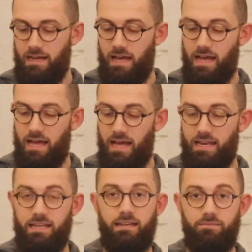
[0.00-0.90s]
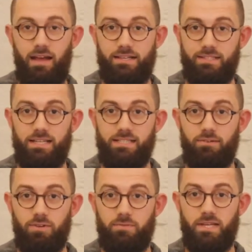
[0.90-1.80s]
And it has a nice
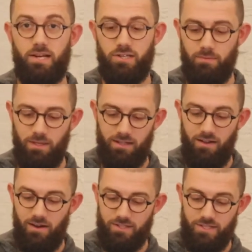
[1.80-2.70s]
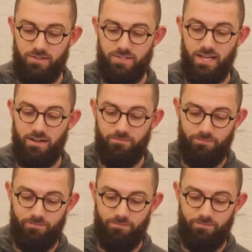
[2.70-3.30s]
little rhythm section to play along to. So